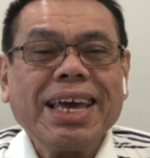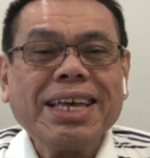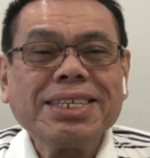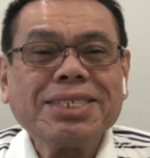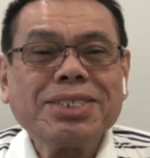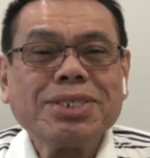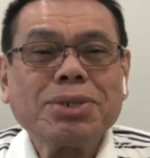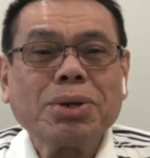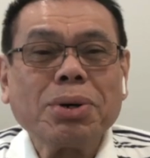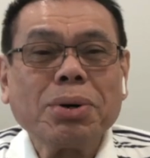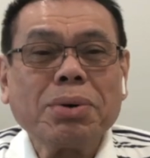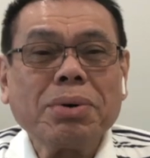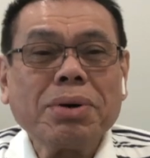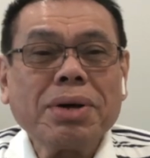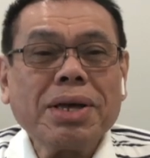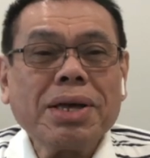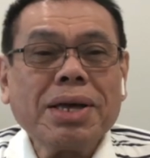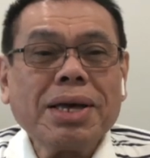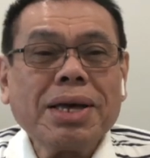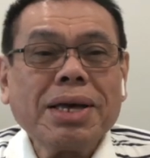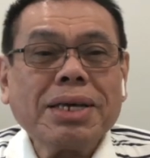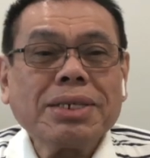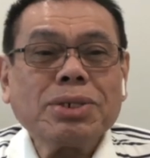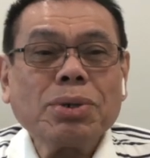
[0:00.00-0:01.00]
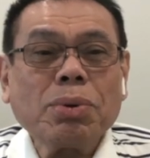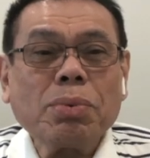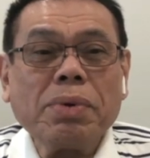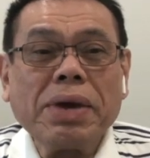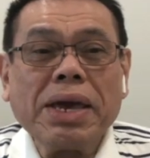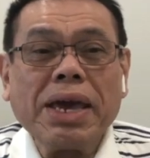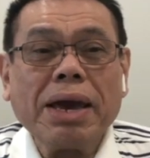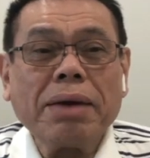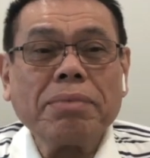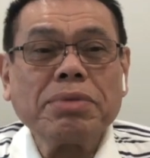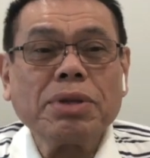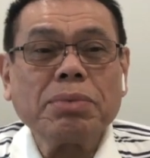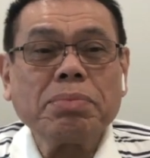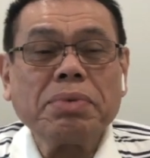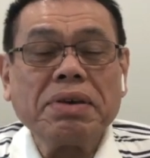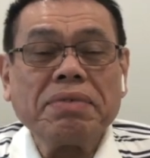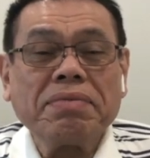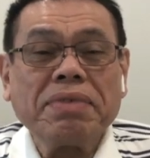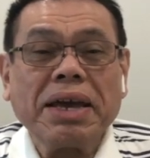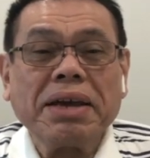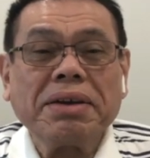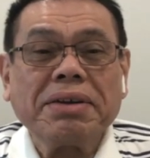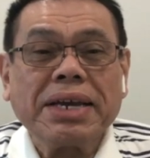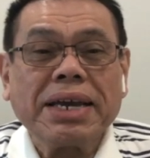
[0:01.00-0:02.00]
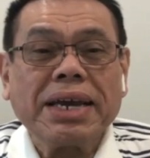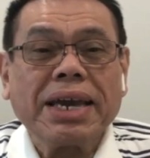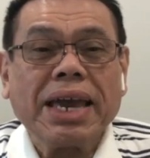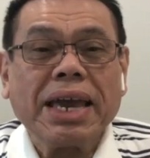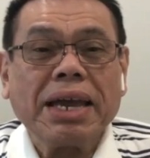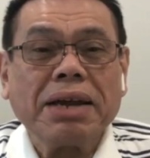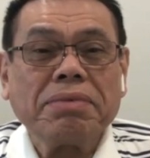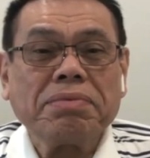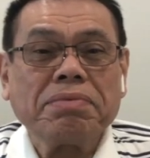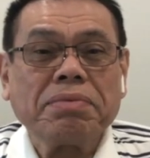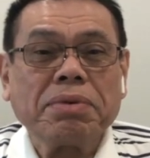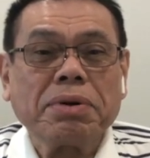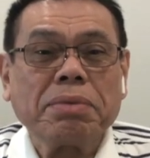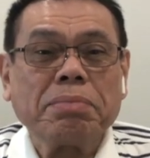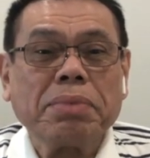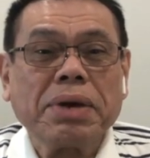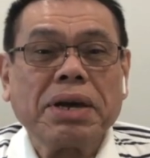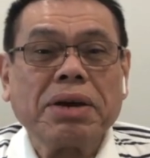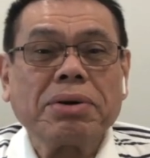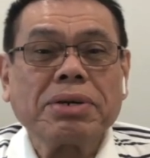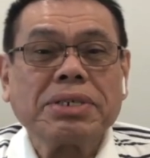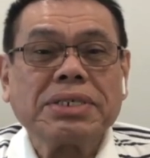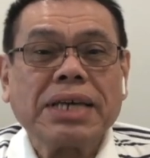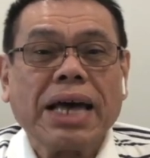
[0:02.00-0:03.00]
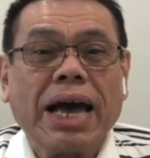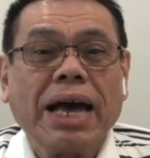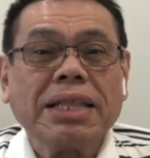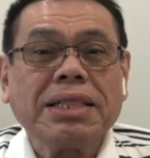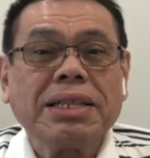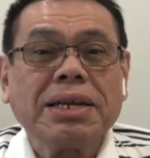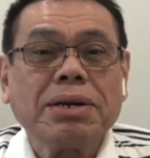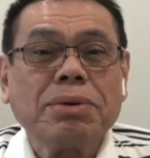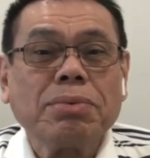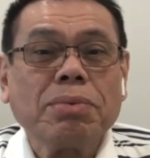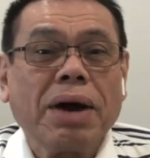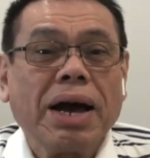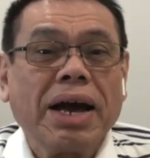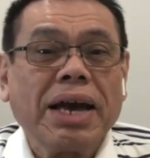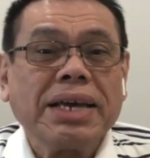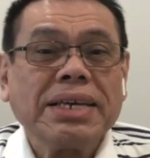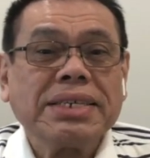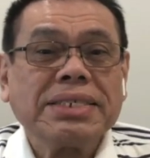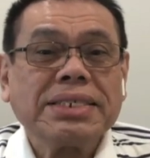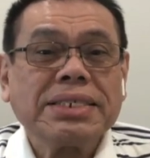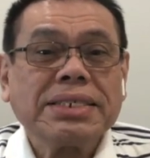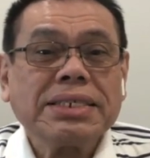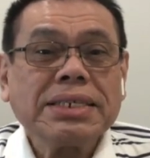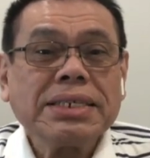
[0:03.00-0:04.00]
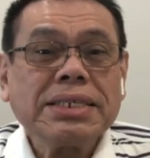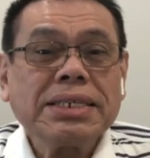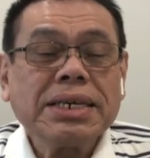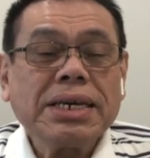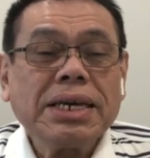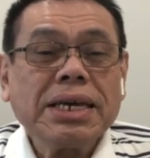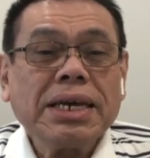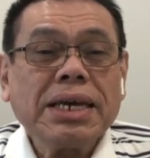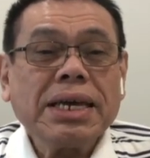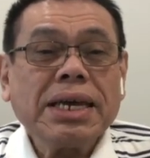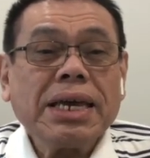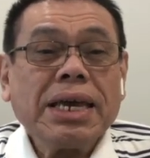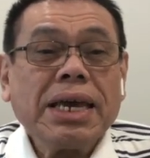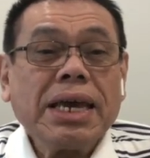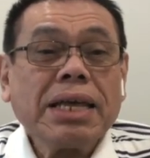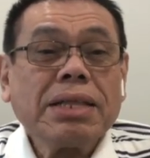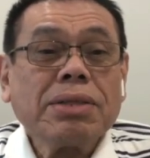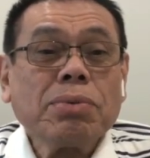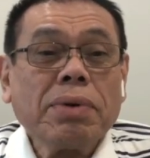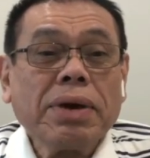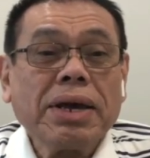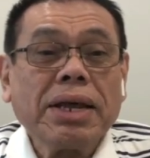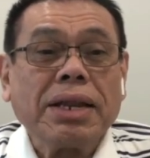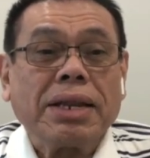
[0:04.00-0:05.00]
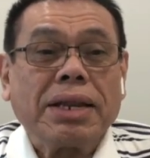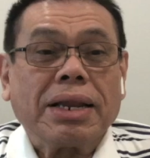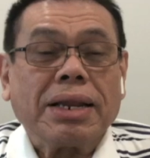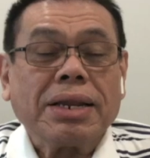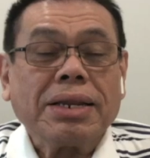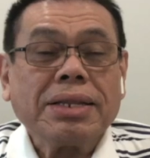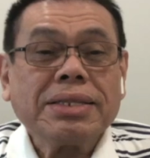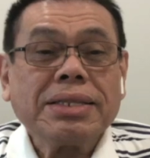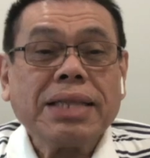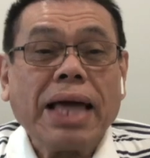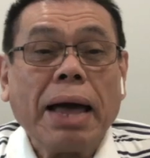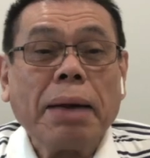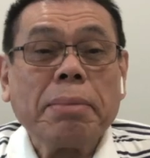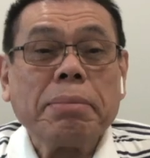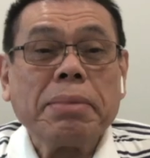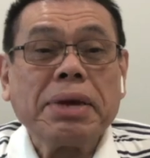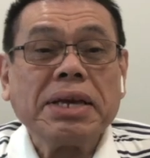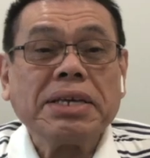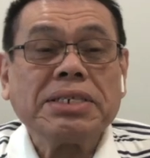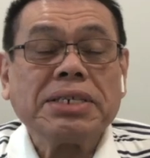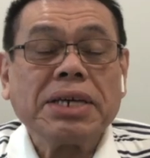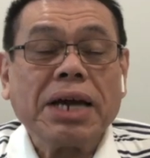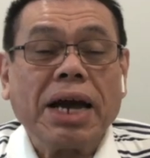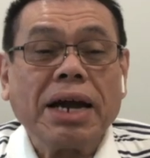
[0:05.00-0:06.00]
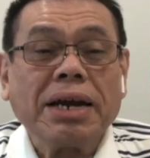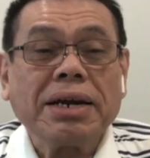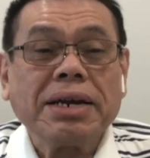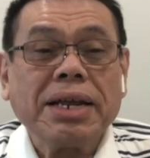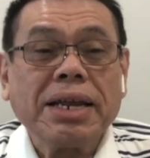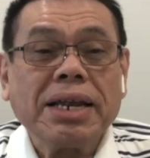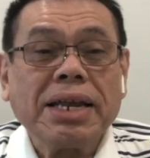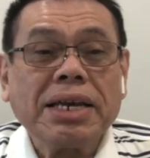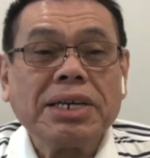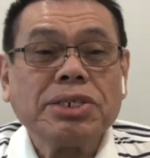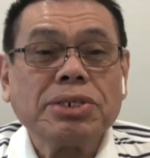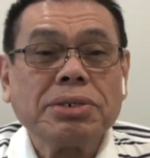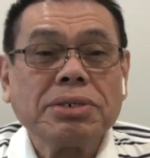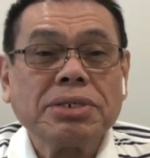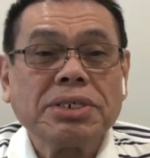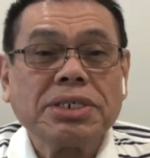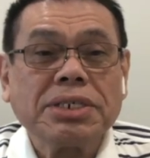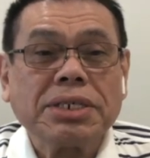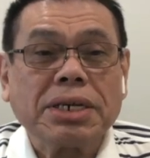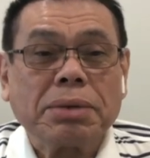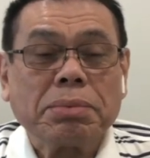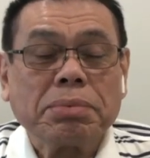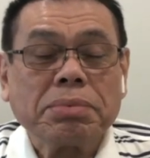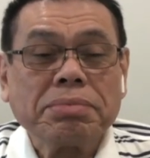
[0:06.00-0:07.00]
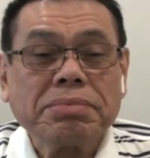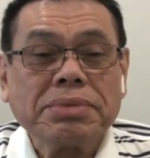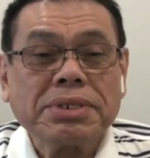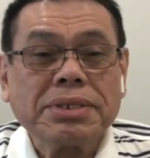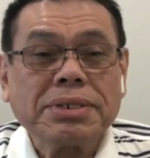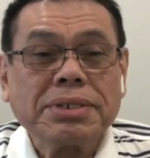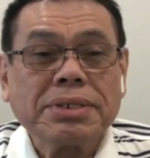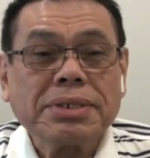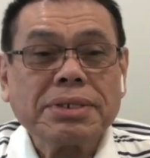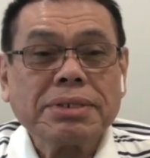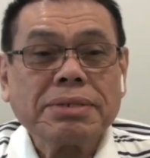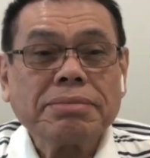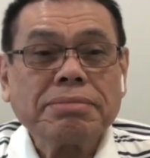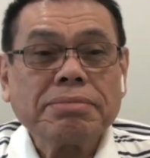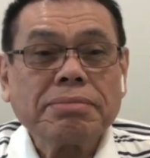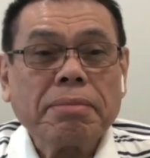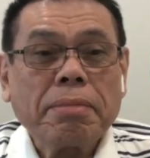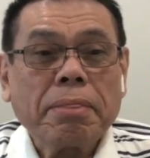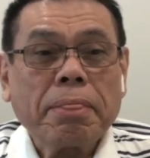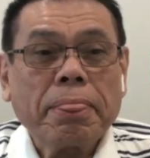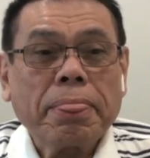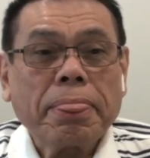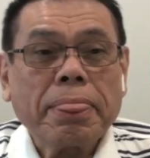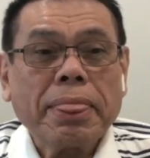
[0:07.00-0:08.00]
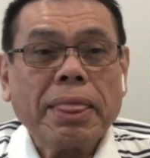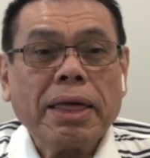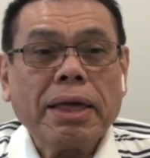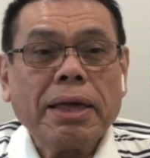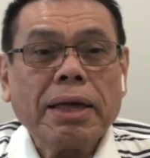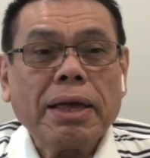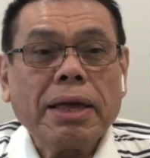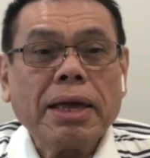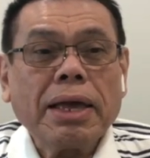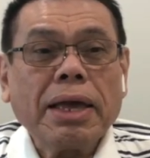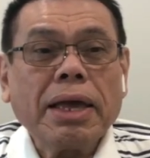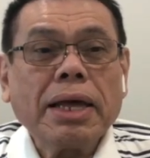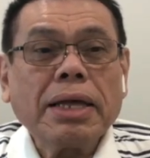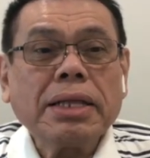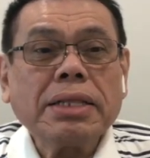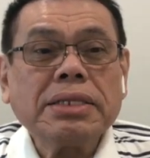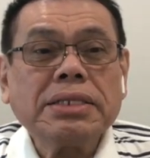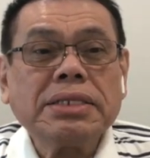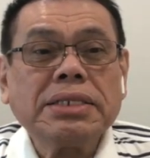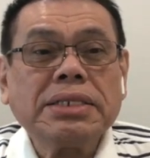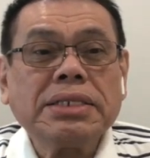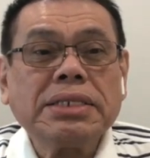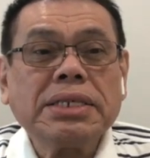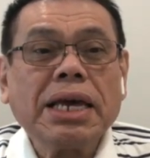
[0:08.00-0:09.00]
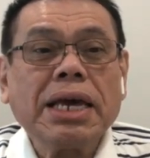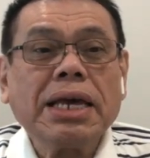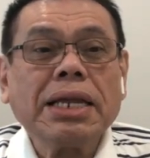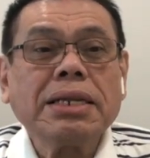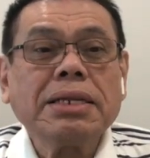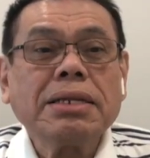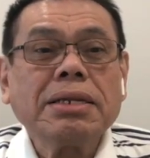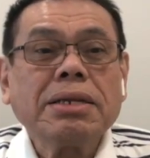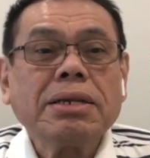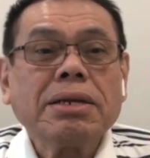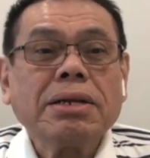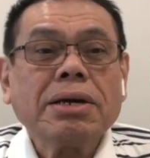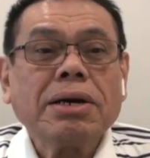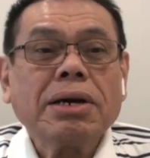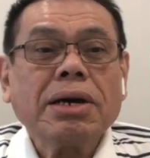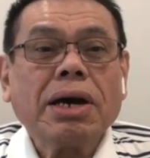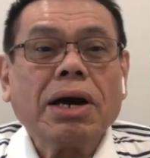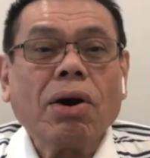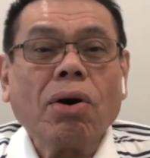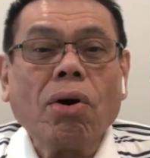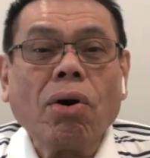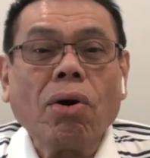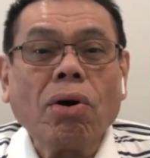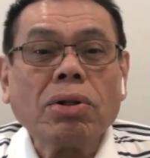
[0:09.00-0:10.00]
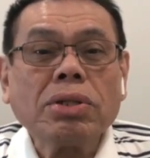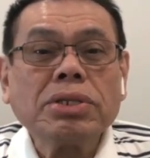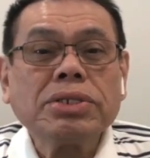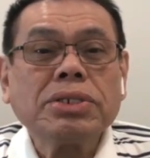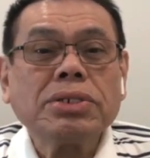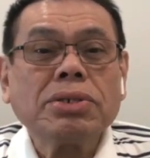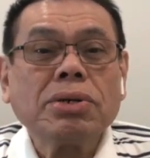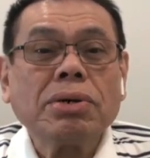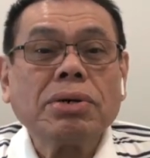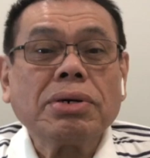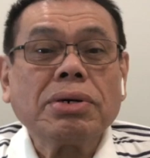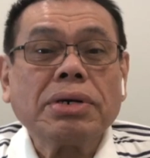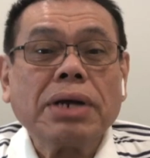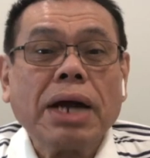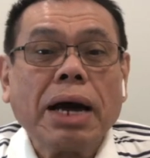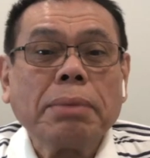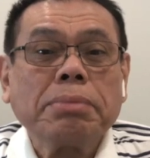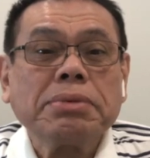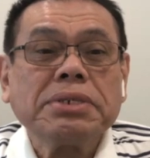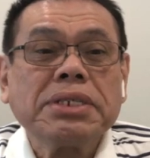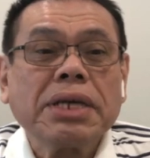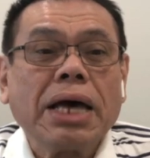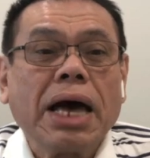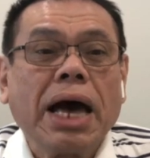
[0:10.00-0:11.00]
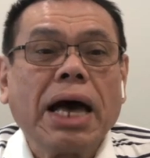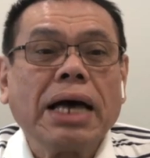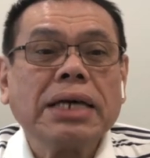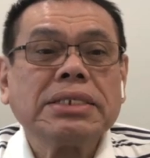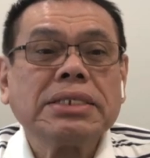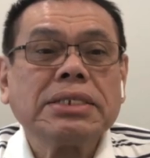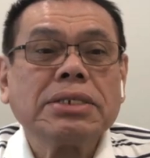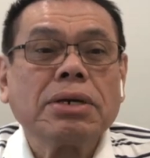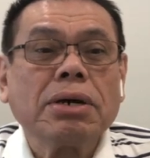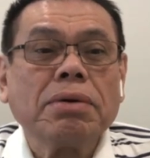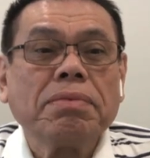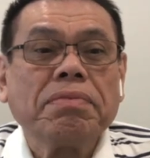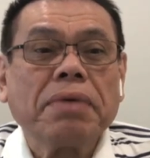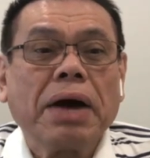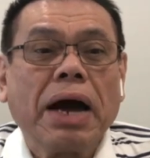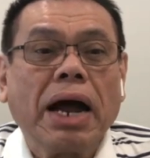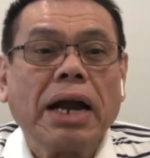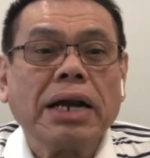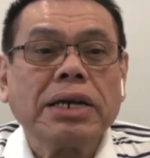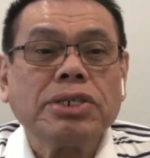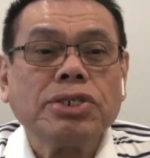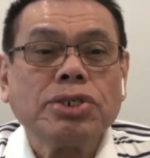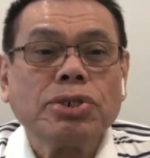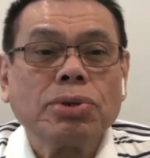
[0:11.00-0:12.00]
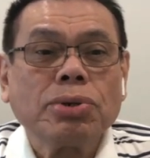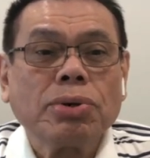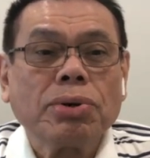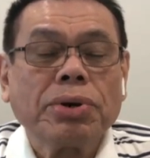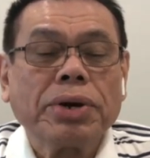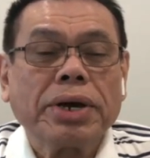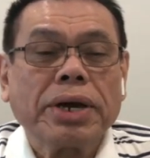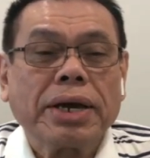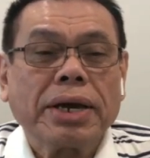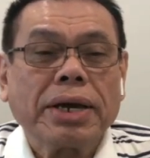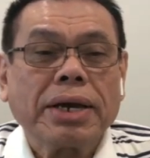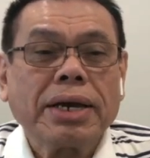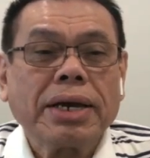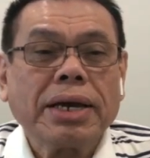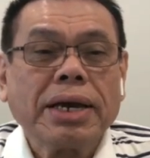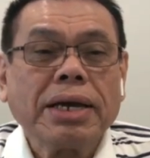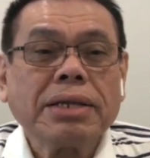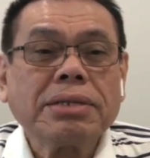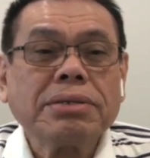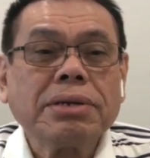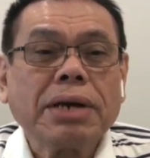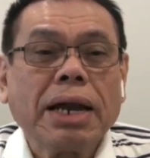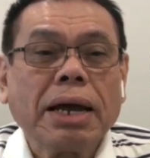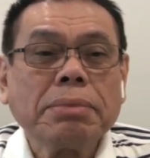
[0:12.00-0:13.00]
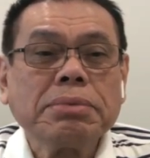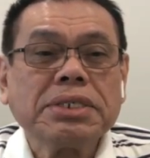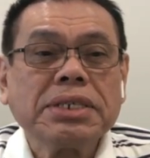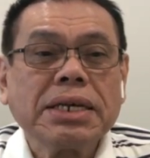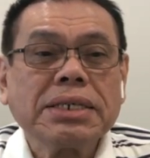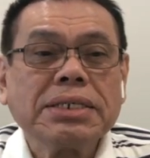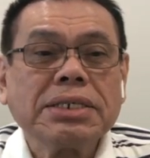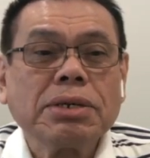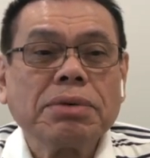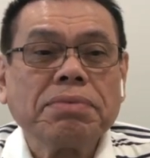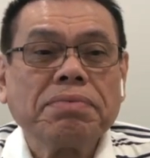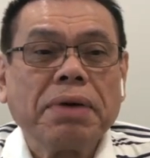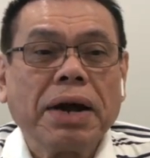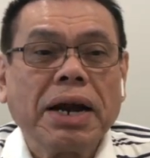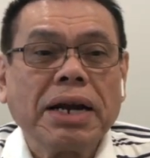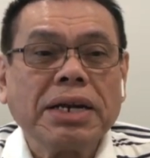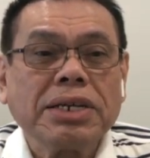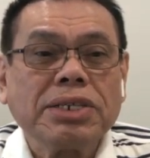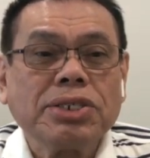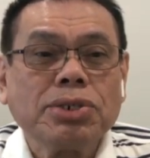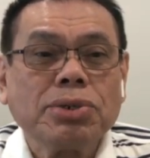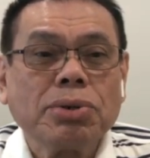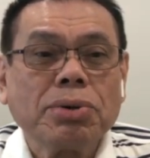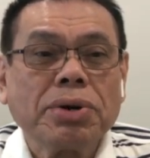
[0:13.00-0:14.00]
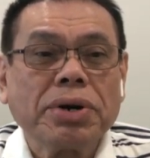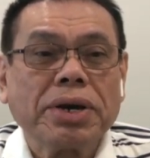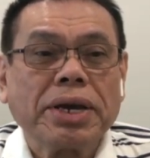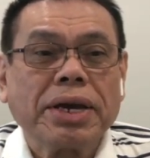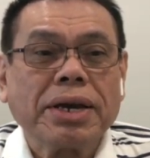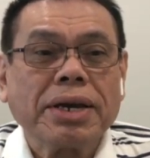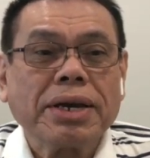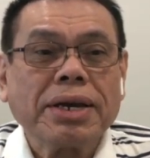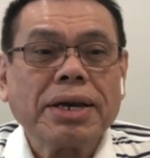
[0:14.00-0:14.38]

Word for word: And so, so we have to be very careful because otherwise it will damage our relationships. Sin also robs us of our joy. It robs us of our joy.